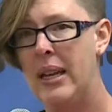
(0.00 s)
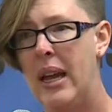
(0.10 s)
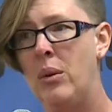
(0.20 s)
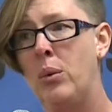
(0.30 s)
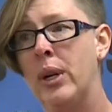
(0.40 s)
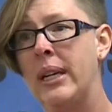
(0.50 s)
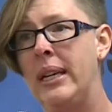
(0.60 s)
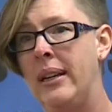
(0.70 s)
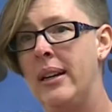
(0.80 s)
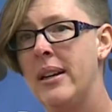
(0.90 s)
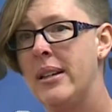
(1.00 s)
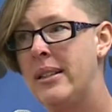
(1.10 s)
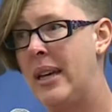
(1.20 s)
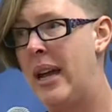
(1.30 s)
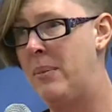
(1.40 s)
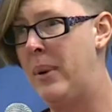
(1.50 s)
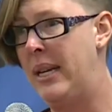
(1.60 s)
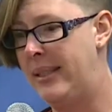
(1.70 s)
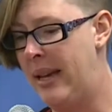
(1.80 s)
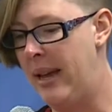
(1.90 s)
and working side by
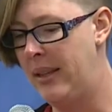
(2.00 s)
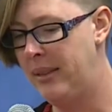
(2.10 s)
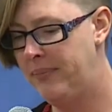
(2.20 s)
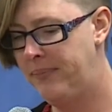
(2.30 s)
side.